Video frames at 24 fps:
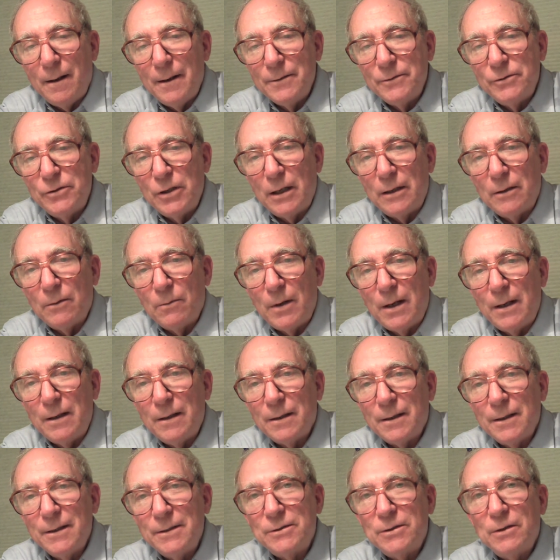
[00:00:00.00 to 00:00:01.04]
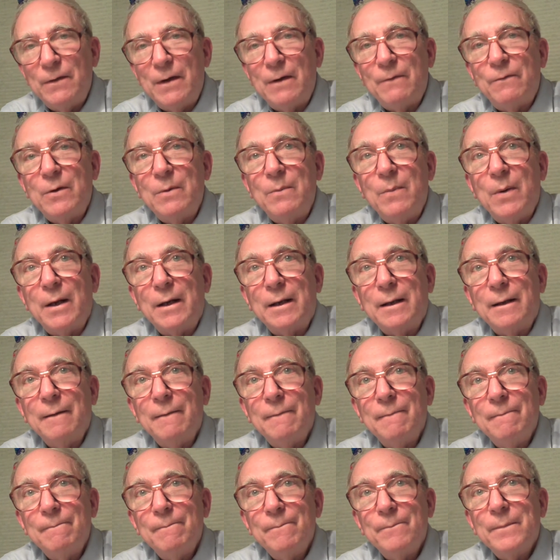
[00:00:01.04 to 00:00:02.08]
generate a list of everybody.
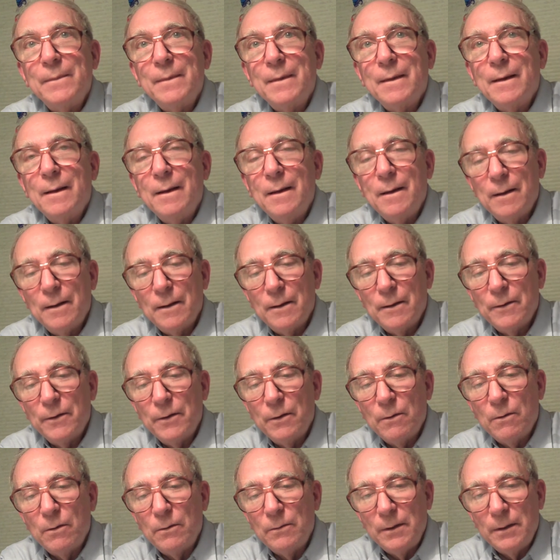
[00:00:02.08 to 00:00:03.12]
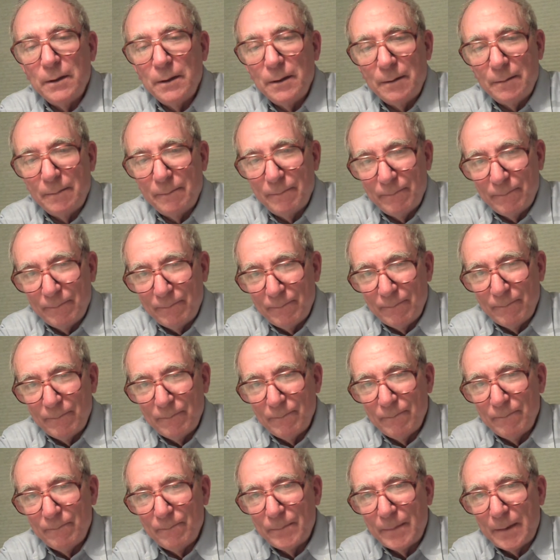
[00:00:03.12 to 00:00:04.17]
They're only,
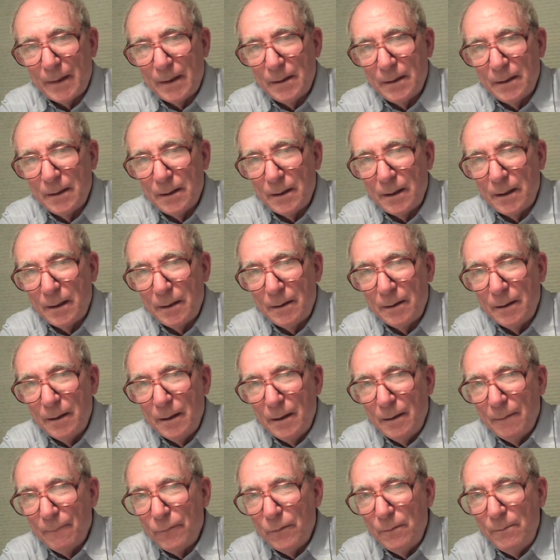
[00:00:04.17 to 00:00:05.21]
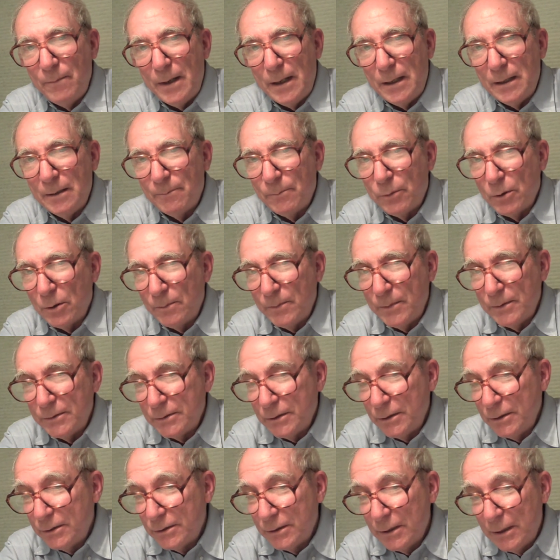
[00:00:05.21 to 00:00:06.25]
and for many
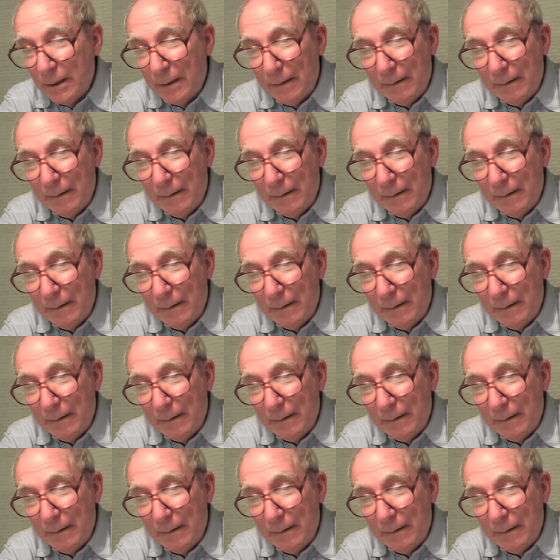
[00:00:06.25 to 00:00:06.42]
purposes,